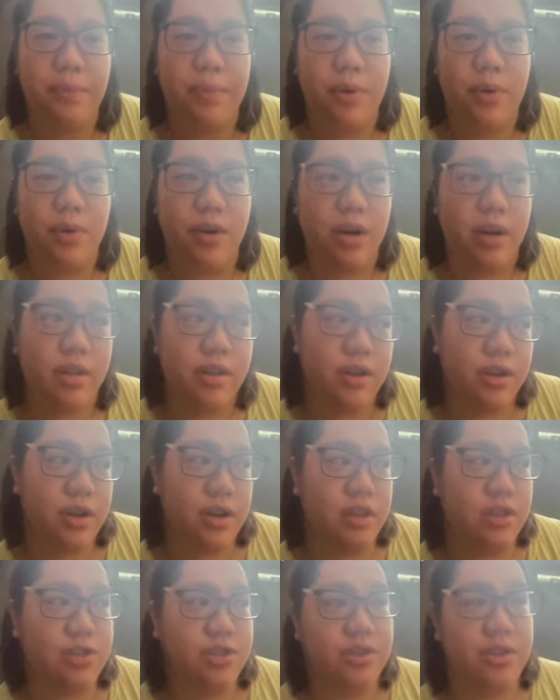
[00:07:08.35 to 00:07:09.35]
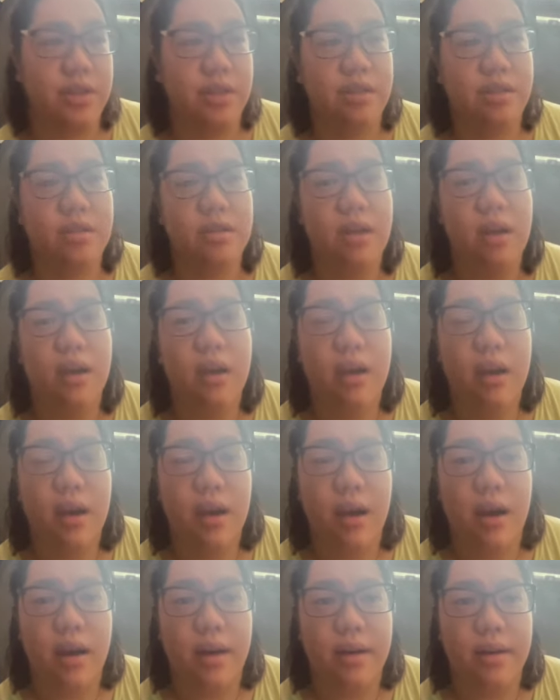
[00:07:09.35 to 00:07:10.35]
or other countries
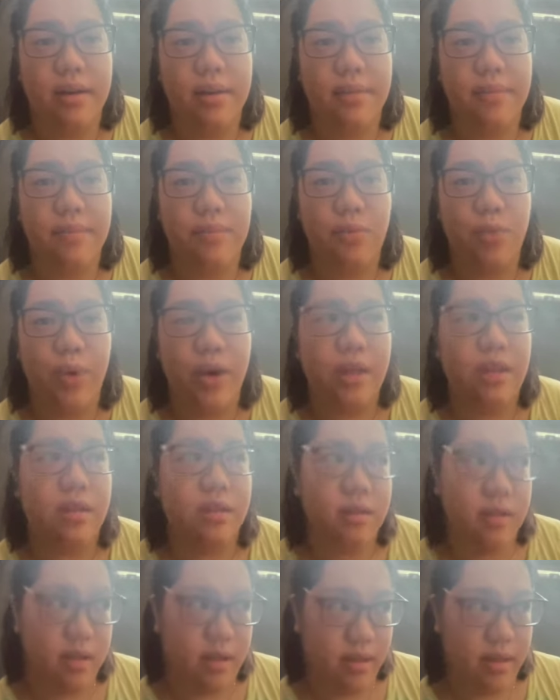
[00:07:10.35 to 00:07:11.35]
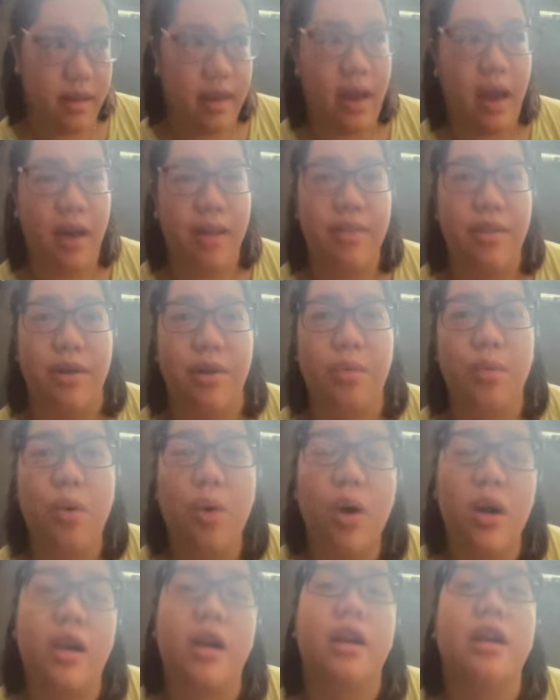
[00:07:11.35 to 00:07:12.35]
when they had their
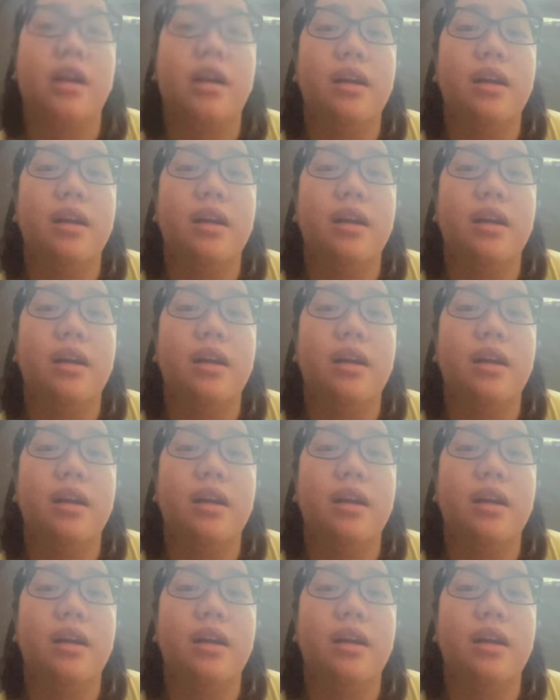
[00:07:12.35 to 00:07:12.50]
war.